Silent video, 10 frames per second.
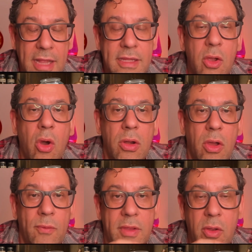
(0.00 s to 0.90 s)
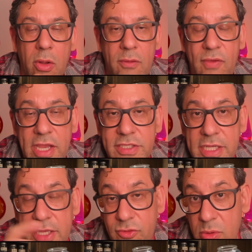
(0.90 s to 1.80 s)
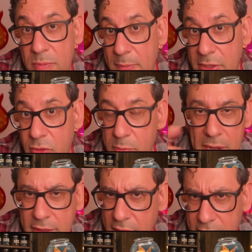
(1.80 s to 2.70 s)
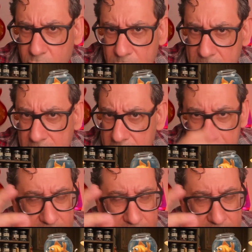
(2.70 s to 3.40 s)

and the goal of the Goldfish is to implement your plan. That it could be